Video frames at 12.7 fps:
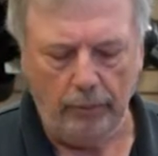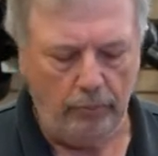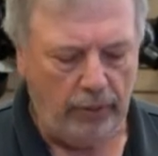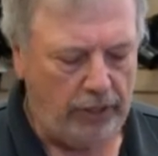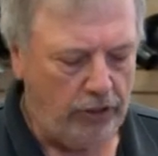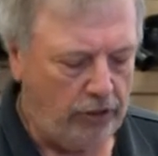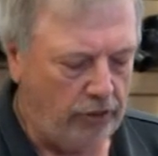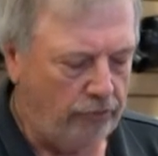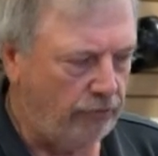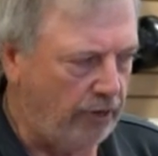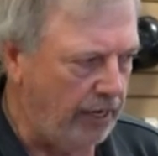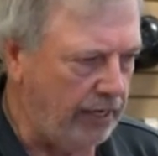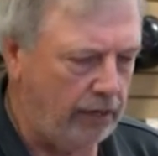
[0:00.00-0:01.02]
But you can
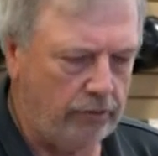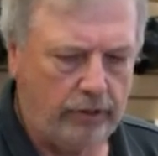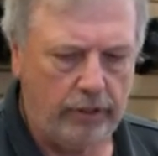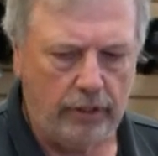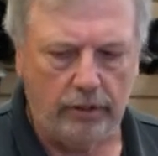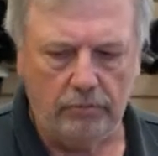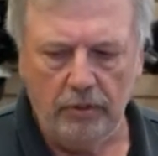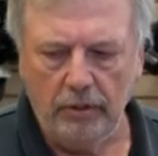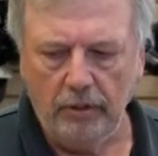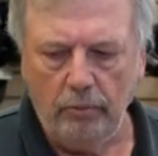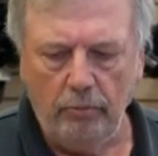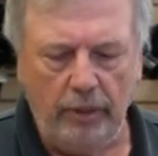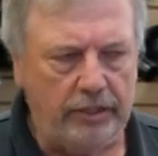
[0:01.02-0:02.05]
find out uh,
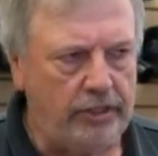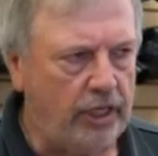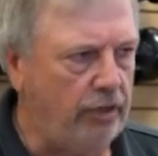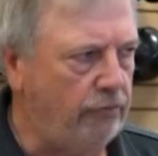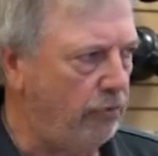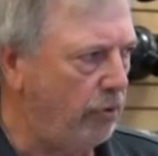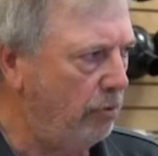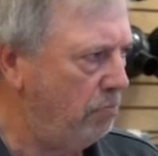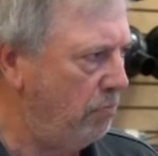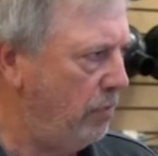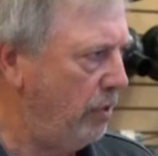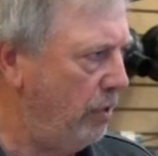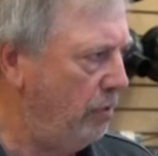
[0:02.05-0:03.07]
basically for
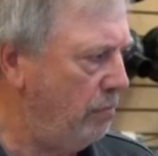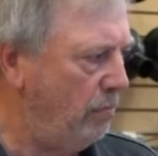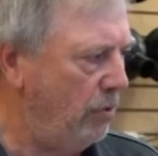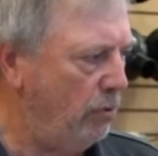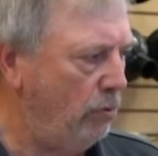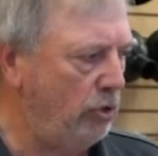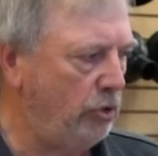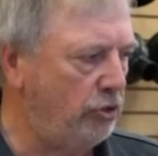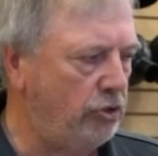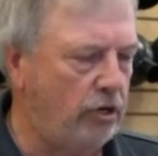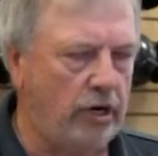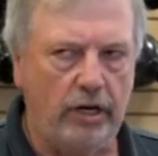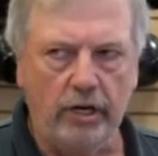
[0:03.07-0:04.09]
you
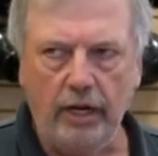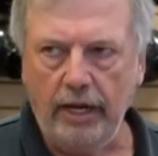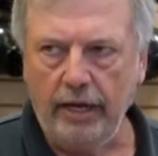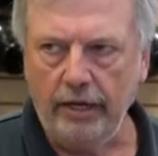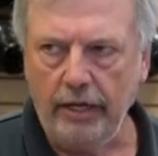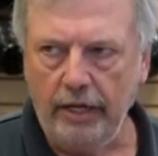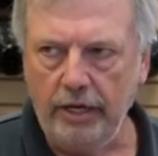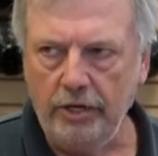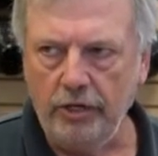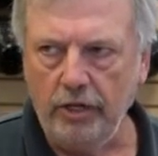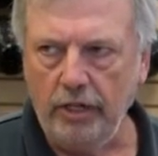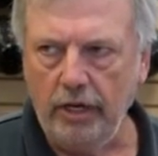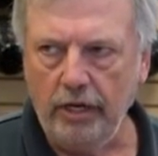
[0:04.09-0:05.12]
started an
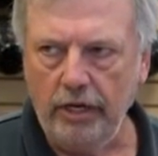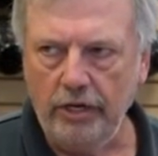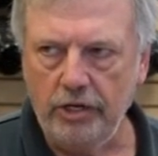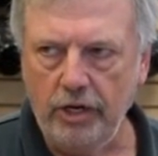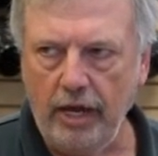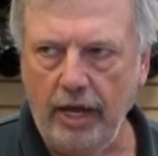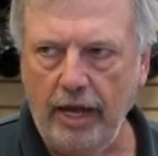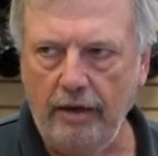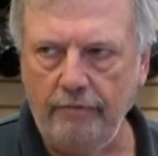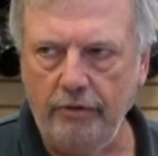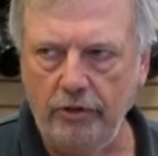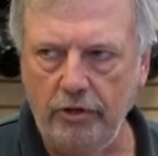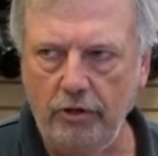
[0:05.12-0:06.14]
inch, and then an inch and a
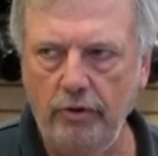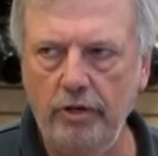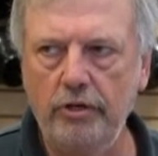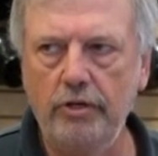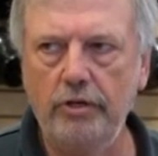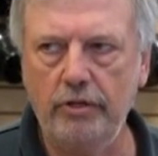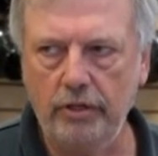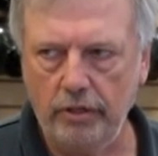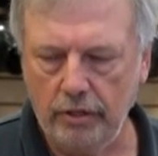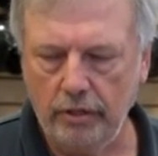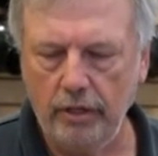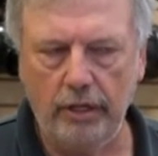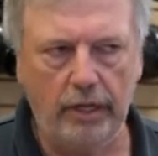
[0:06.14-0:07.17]
half, then two inches, and,
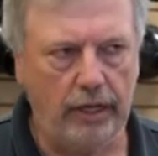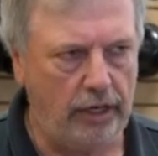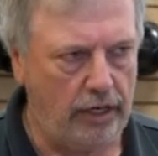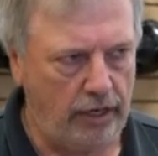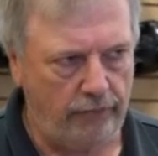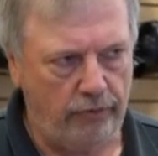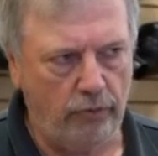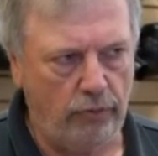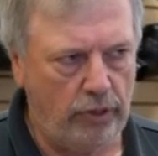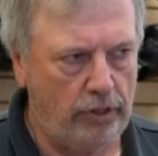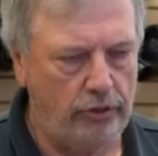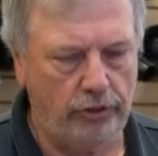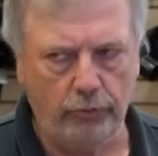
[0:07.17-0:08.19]
and every one
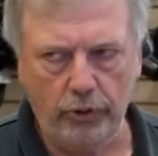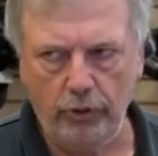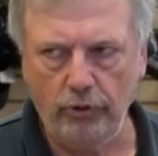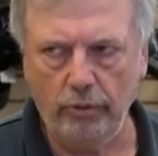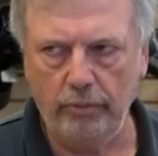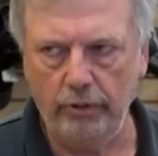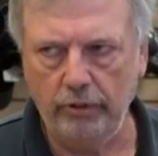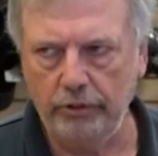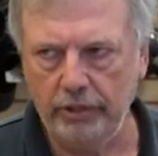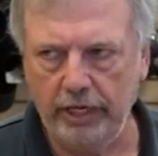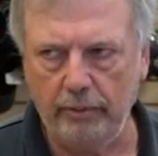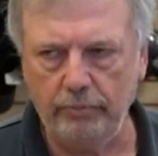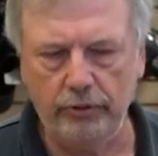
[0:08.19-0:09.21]
of those, when you go up in those
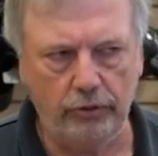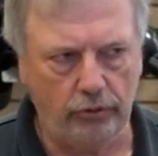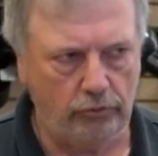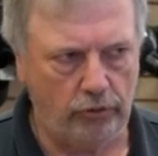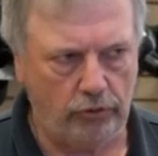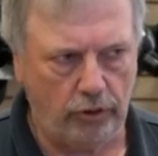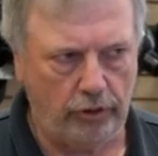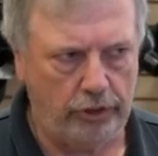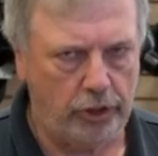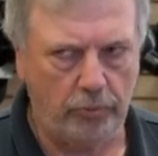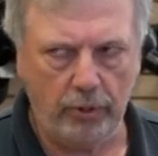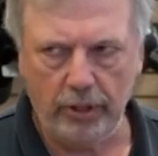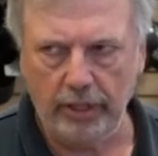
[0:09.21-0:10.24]
steps, you turn the
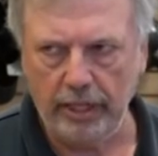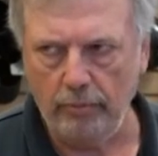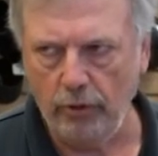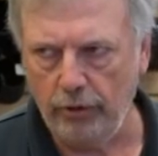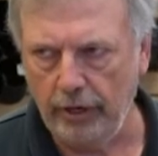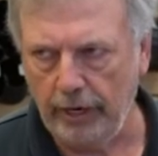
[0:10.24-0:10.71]
speed of that motor